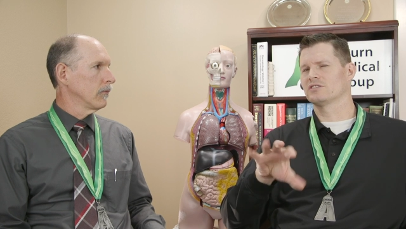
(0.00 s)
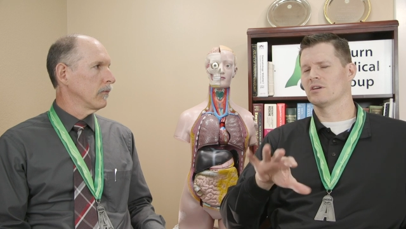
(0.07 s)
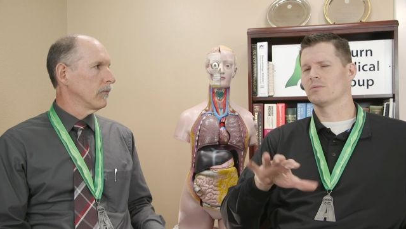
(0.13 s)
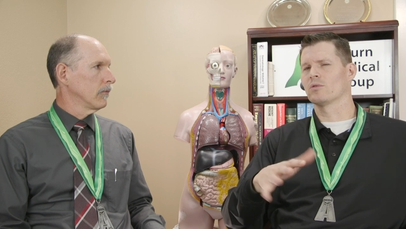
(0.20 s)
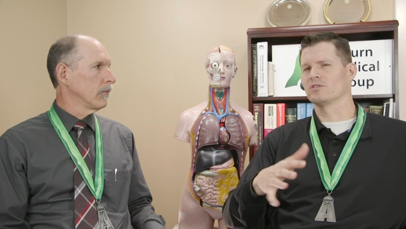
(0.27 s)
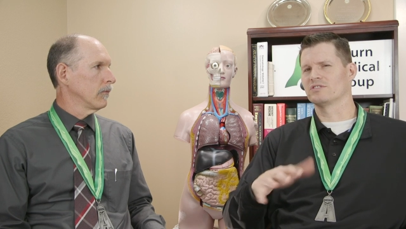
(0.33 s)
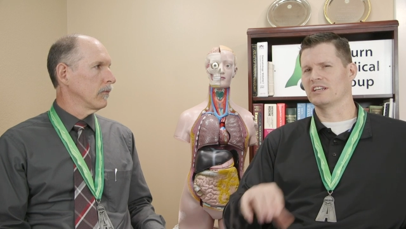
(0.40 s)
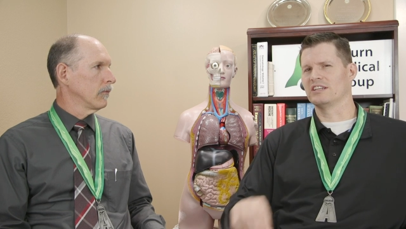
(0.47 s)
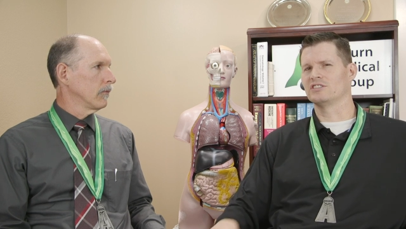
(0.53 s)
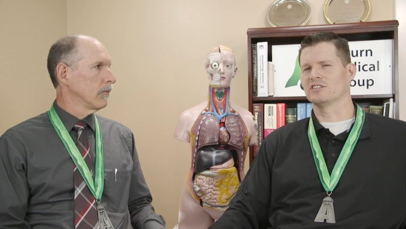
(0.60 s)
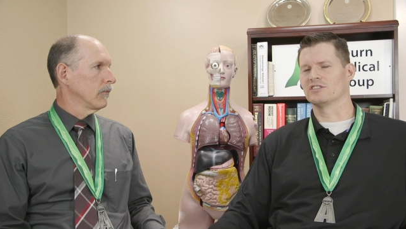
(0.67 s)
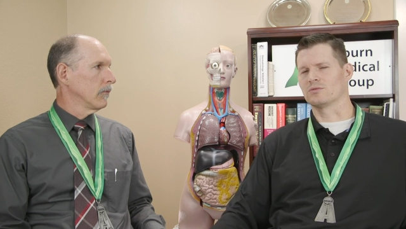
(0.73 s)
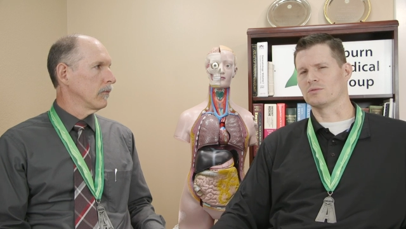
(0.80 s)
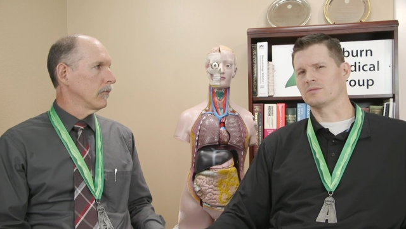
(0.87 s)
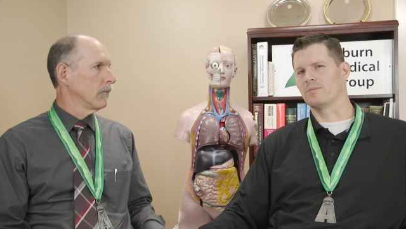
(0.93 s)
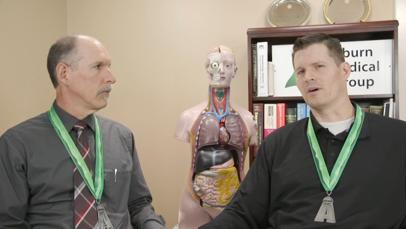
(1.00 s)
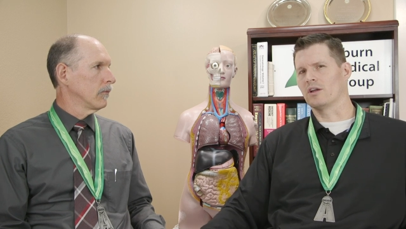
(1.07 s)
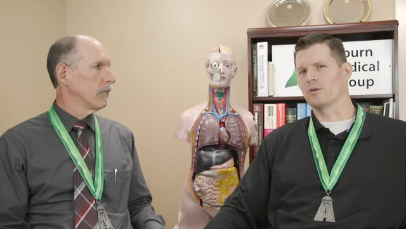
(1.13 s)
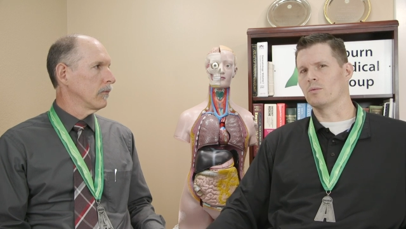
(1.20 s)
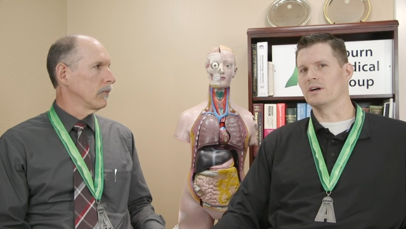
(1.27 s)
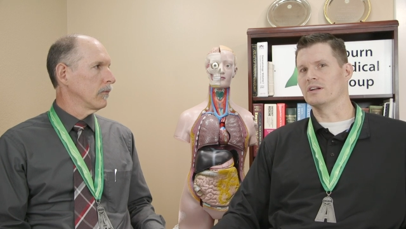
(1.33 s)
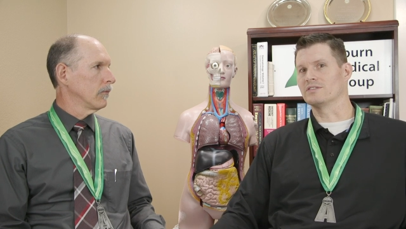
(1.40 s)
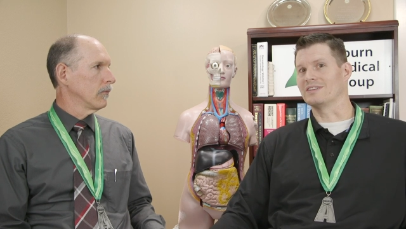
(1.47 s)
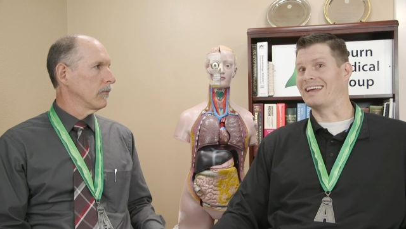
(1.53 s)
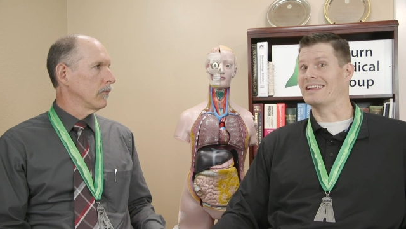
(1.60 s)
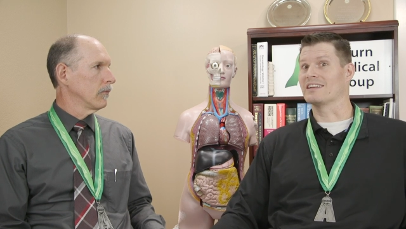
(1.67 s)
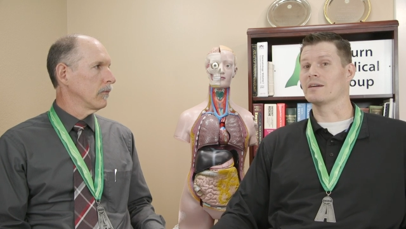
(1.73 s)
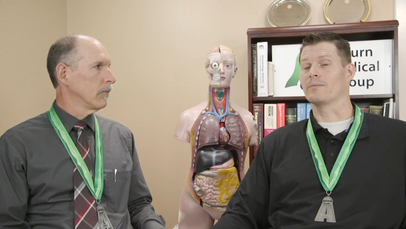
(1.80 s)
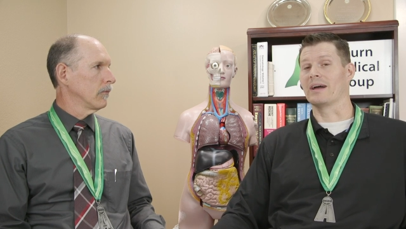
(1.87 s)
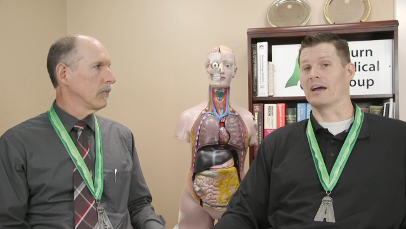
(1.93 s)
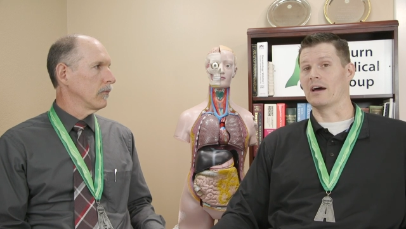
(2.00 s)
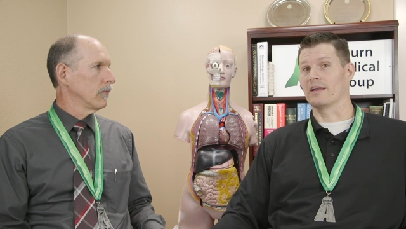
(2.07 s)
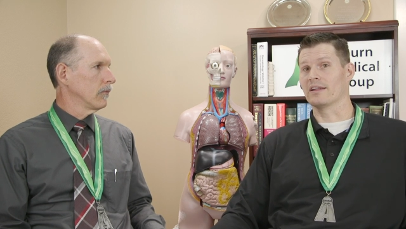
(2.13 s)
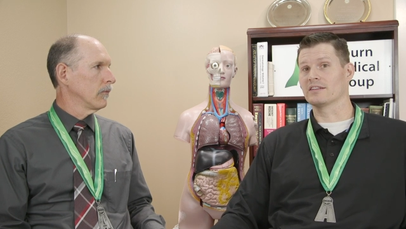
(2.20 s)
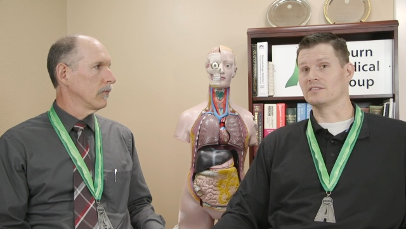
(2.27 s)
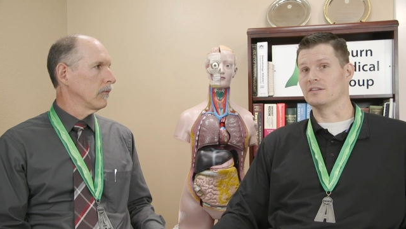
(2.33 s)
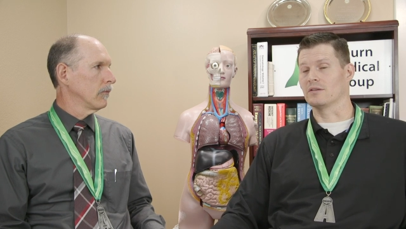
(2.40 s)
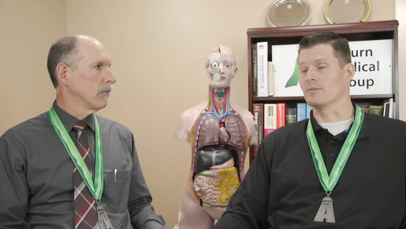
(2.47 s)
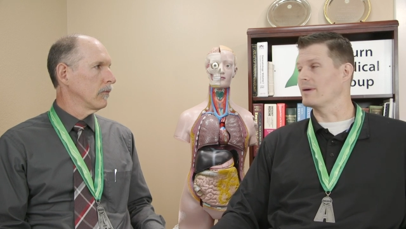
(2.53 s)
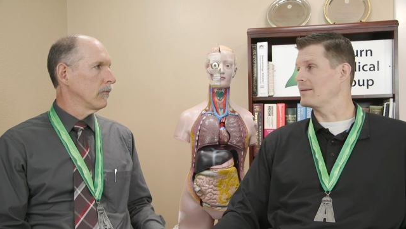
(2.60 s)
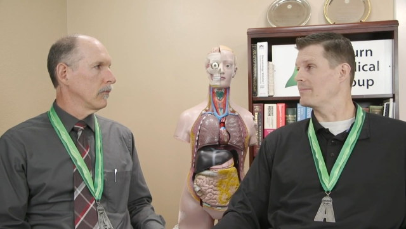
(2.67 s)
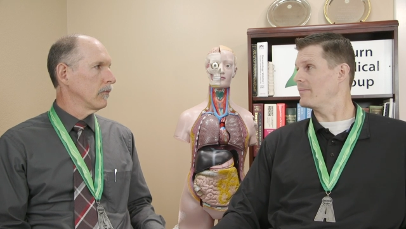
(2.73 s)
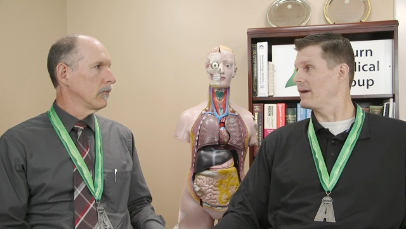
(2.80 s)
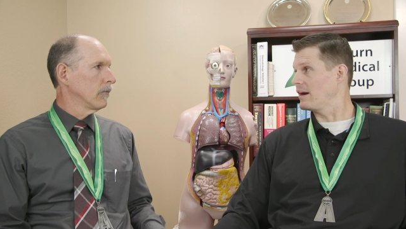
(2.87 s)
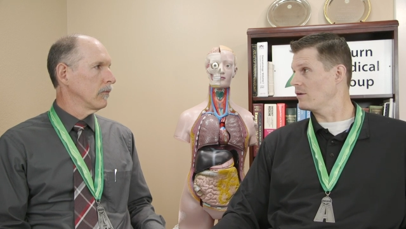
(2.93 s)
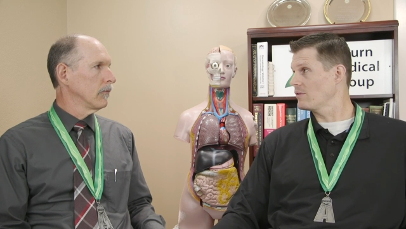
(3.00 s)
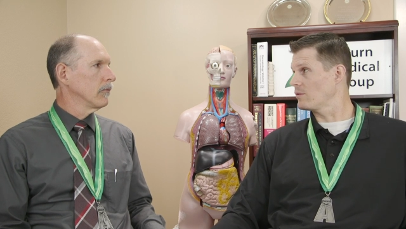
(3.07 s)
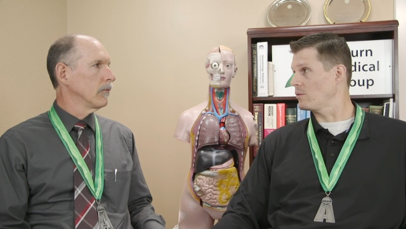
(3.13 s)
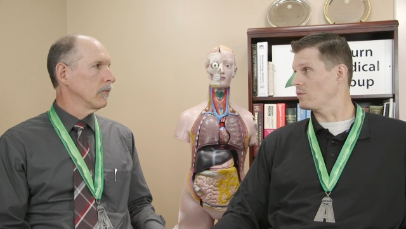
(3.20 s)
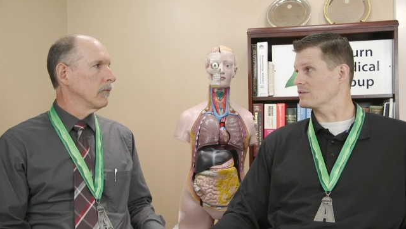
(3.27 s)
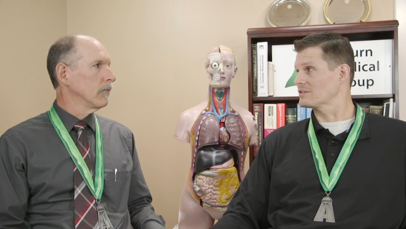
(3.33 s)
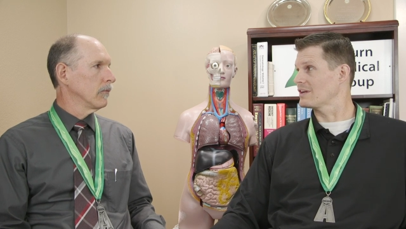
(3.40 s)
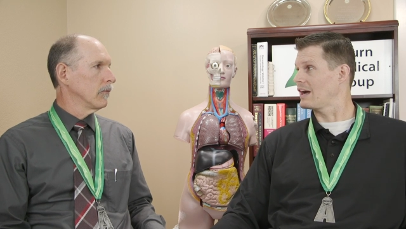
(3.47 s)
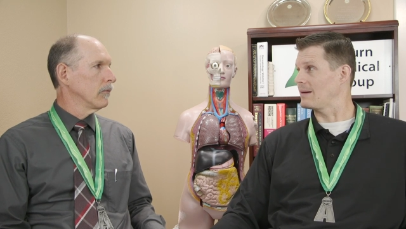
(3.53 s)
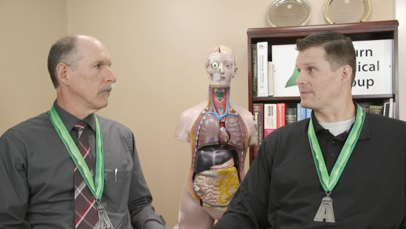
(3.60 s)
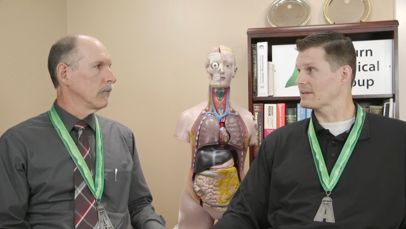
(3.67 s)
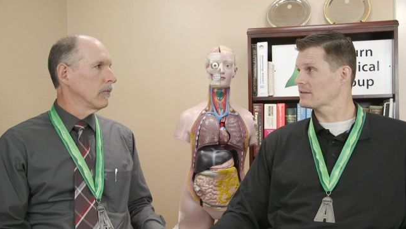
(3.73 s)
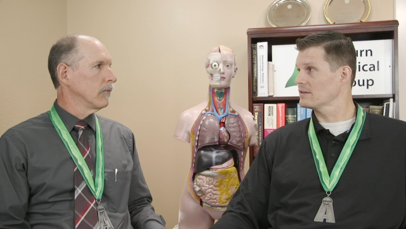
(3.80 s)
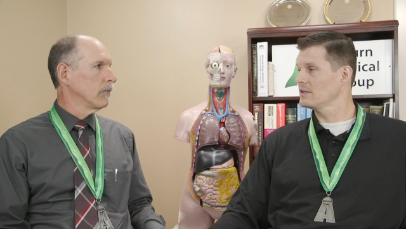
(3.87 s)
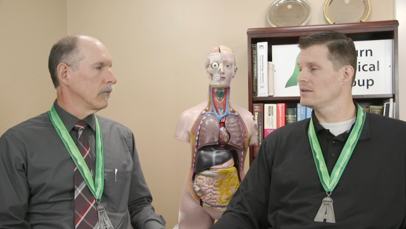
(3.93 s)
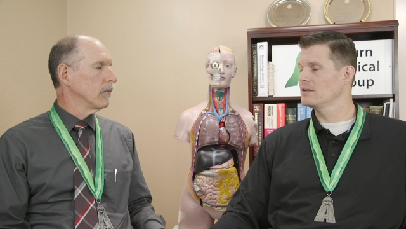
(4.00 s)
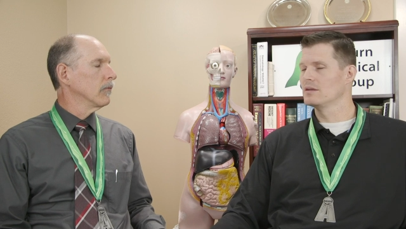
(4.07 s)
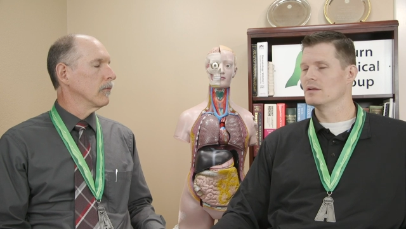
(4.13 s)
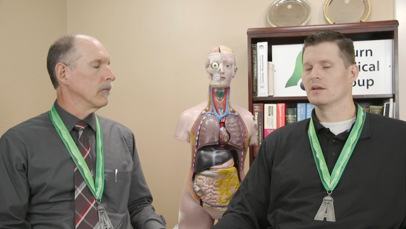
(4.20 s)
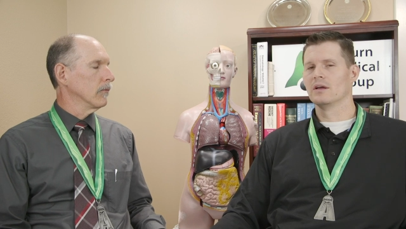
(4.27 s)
Speaker 1: Some rosaceas respond well to antibiotics, either by mouth or topically.